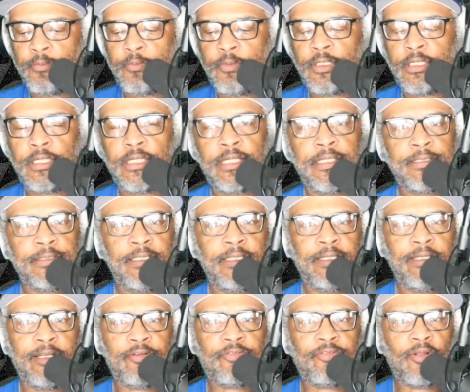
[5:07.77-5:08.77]

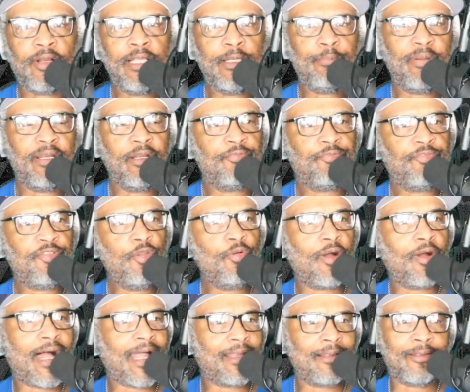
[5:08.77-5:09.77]
There's only been a few
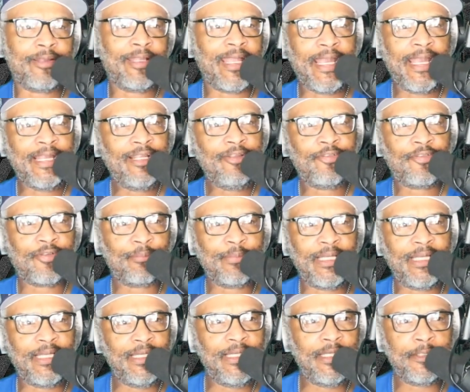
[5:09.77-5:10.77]
holidays. I
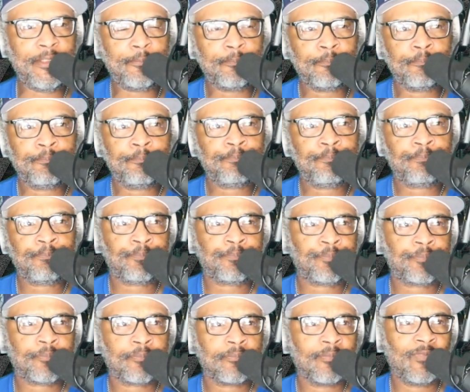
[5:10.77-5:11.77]
mean,
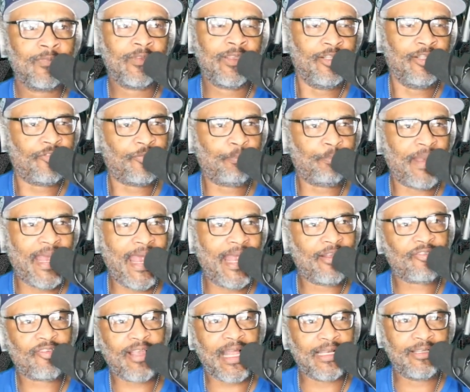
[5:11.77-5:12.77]
this
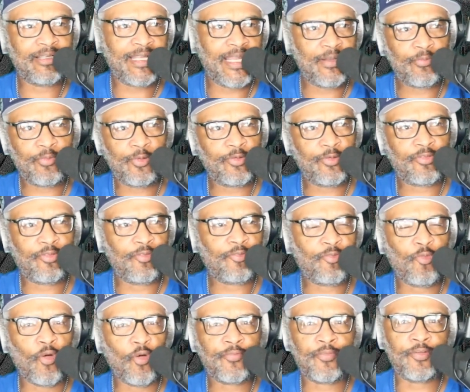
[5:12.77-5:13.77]
past holiday was the
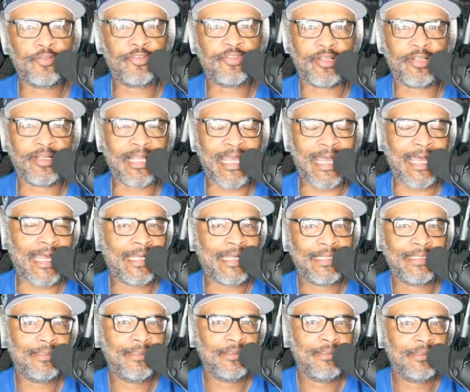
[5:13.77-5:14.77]
4th of July.
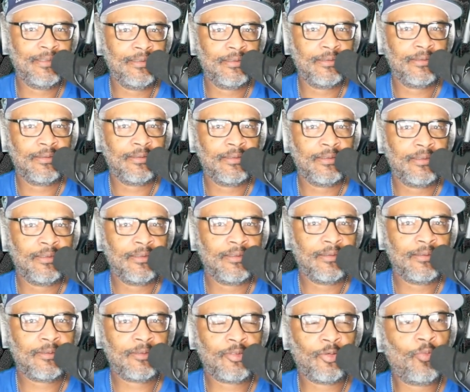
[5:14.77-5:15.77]

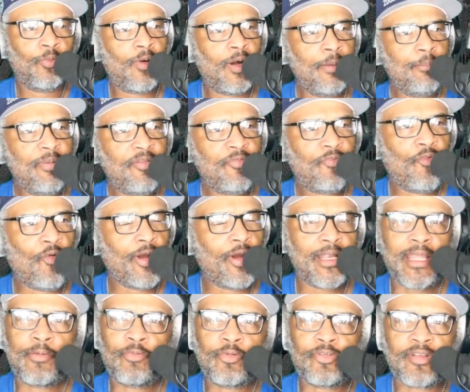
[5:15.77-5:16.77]
The one before
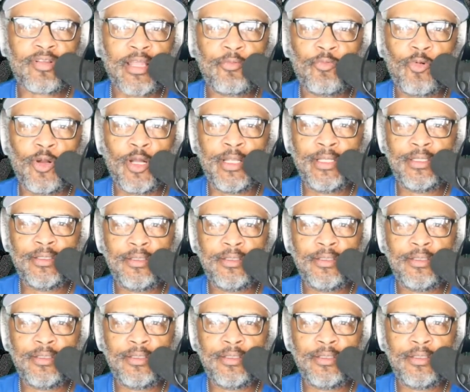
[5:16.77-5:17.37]
that was like what?